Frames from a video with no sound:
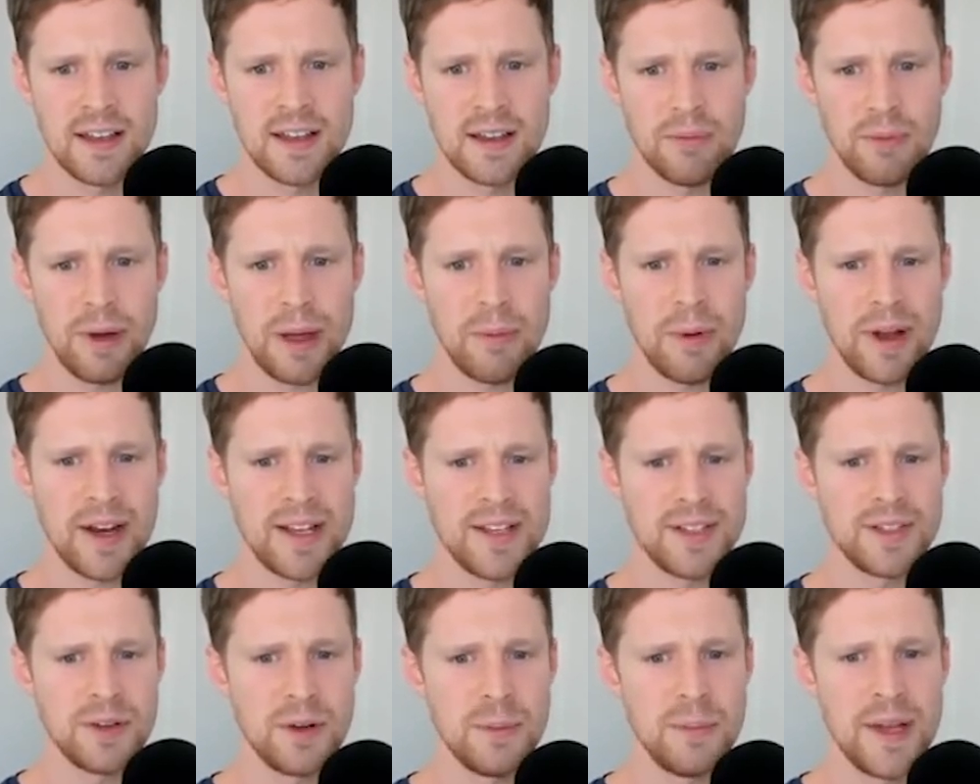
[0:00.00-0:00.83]
we went
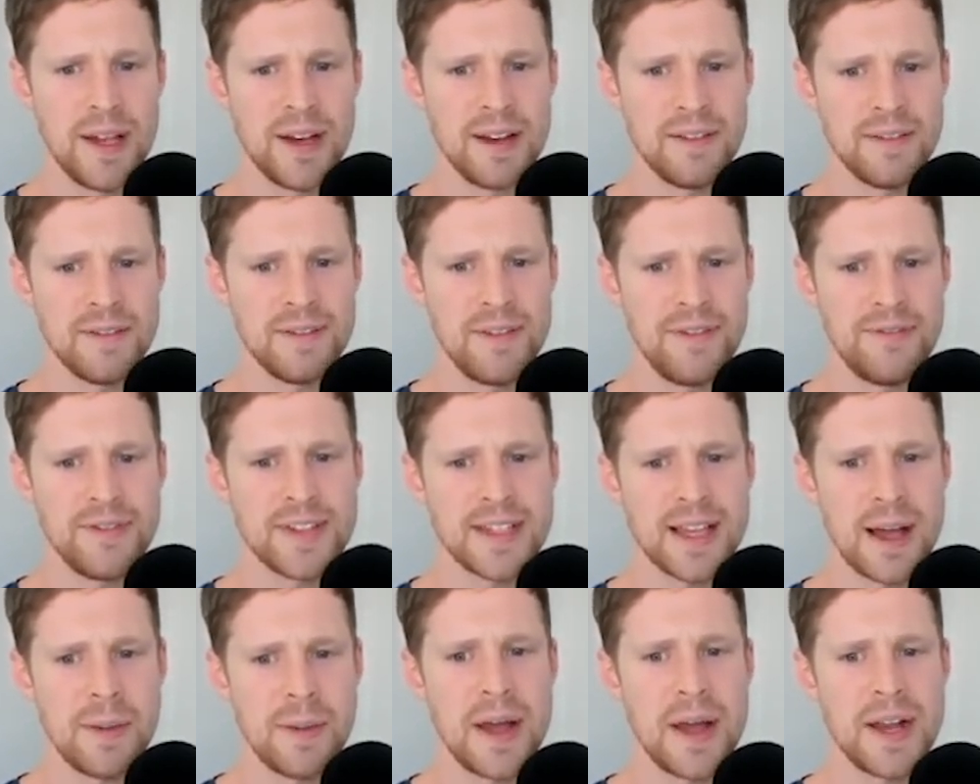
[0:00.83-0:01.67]
into a bit of
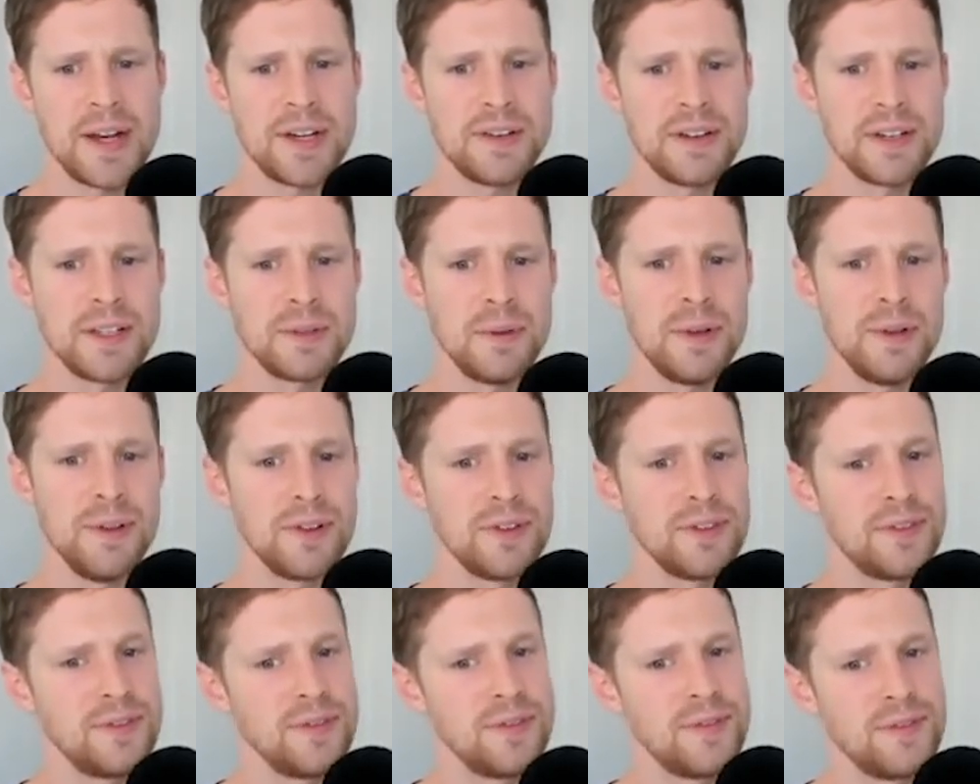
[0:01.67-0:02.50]
some metrics we
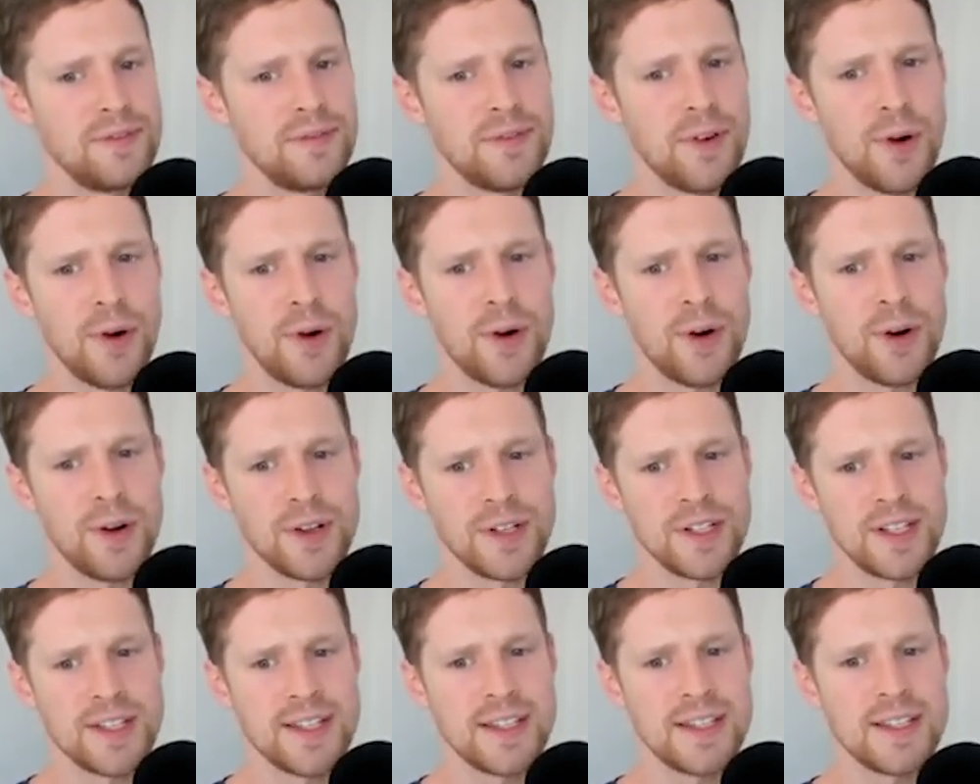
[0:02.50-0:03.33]
look for
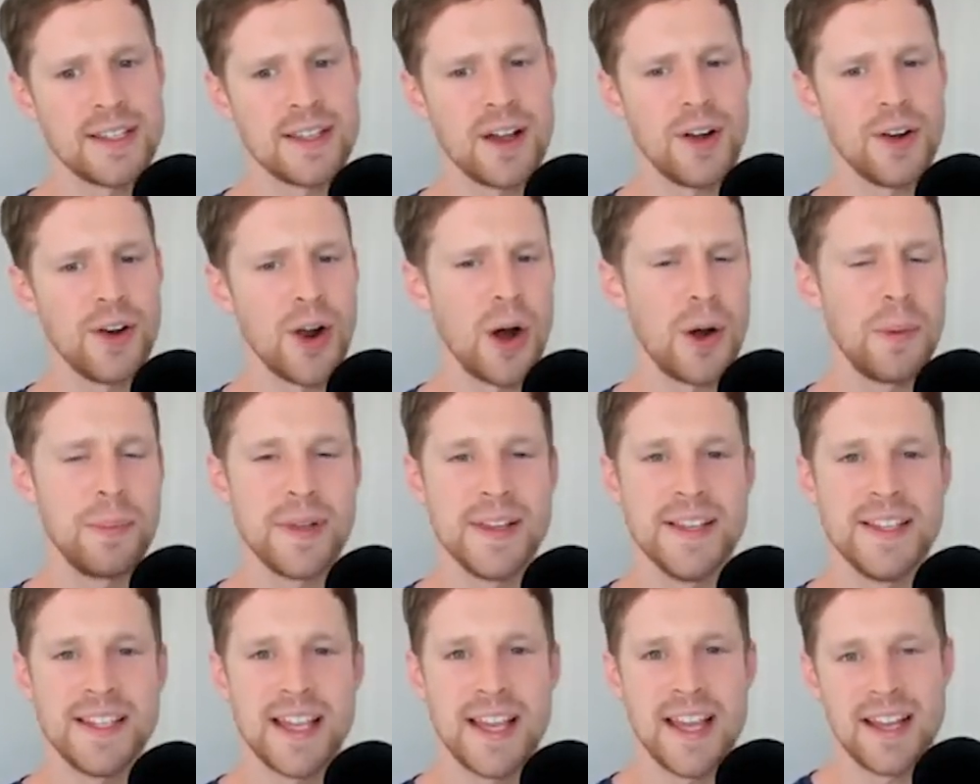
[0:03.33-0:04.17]
just on
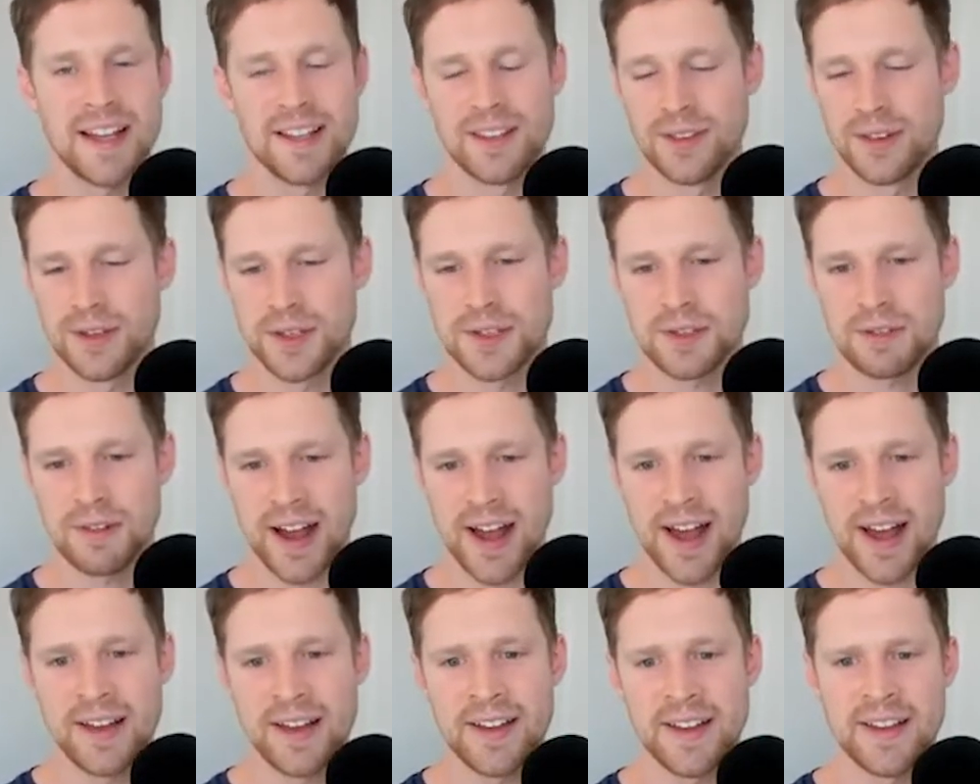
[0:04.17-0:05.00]
OpenSea and
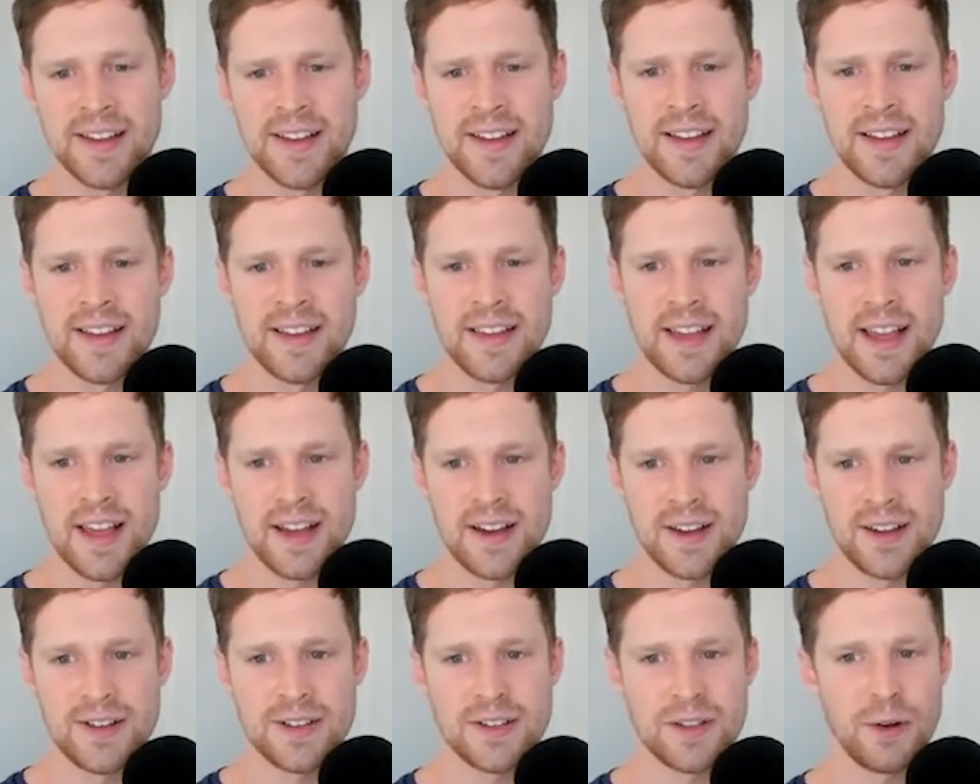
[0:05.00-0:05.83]
LooksRare that you
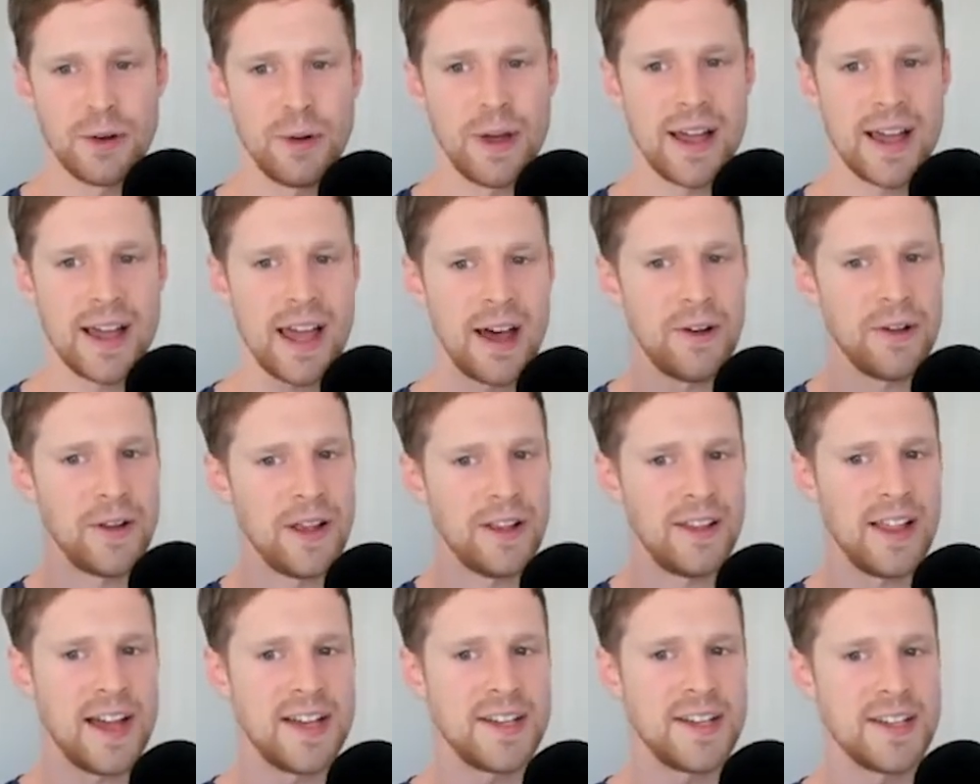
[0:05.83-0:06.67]
can do some quick
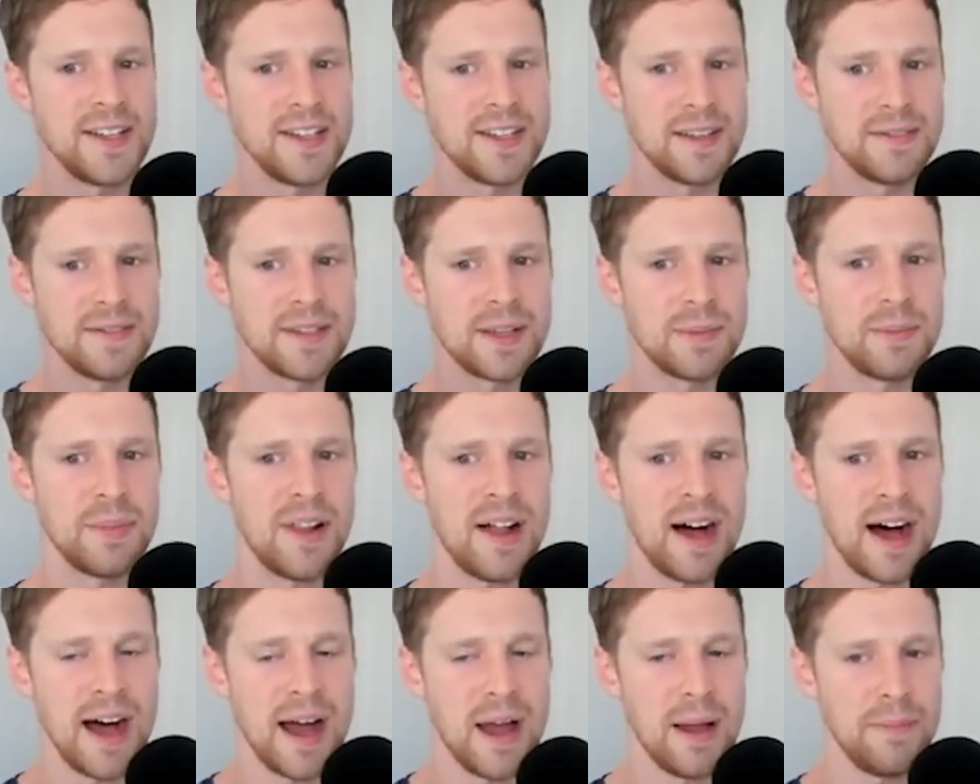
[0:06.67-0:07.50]
calculations of
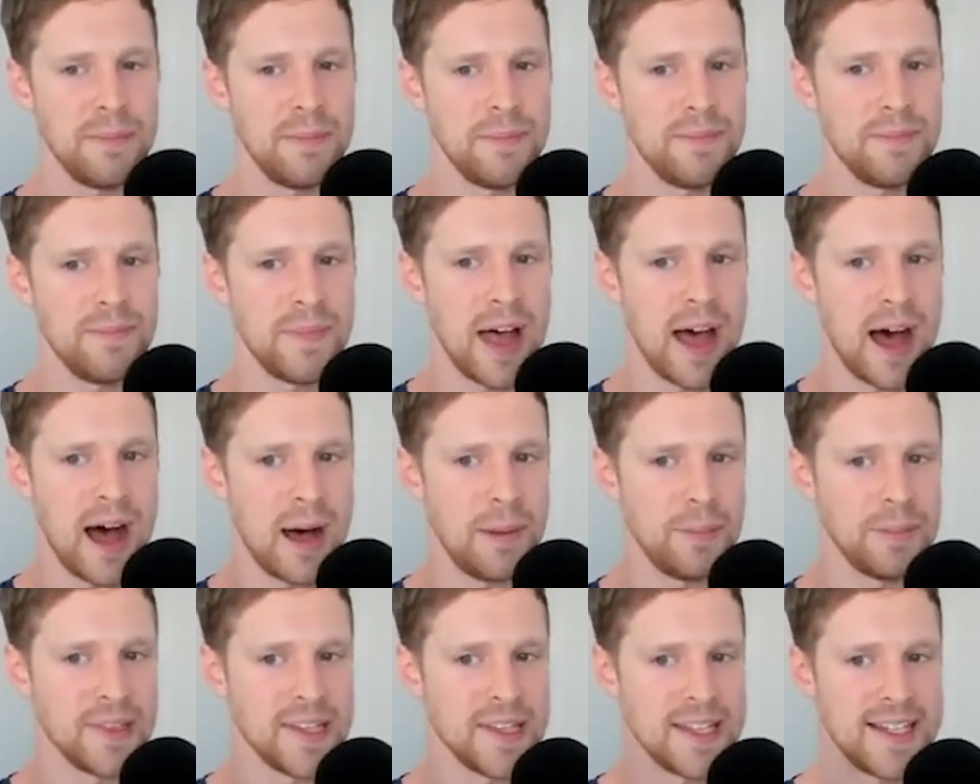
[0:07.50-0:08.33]
supply
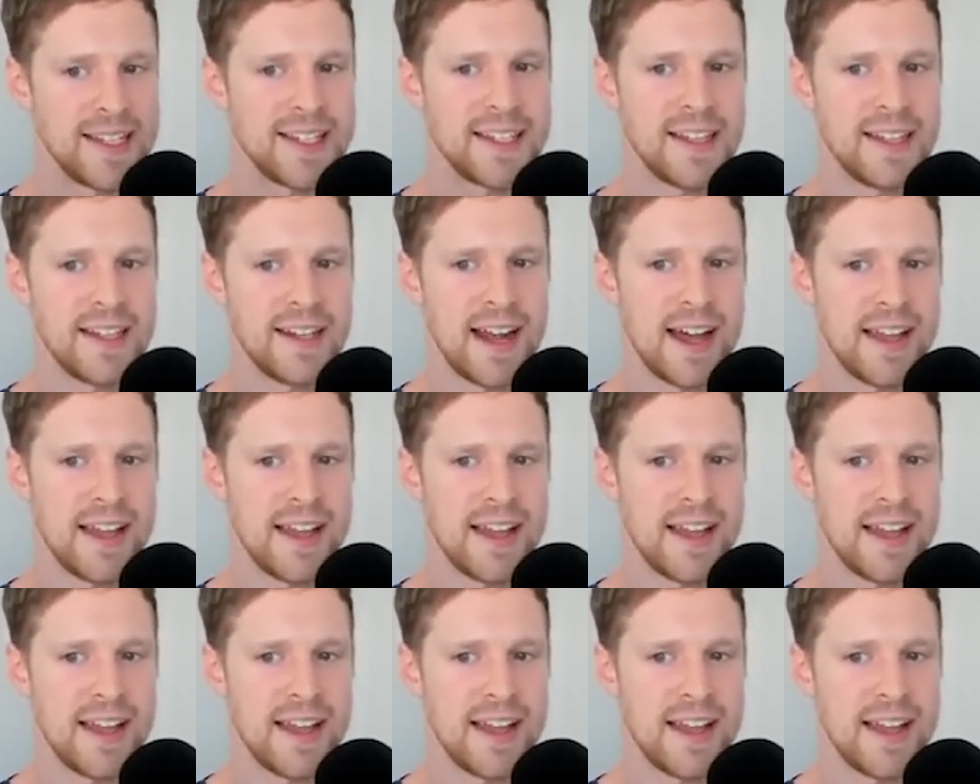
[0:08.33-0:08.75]
listed.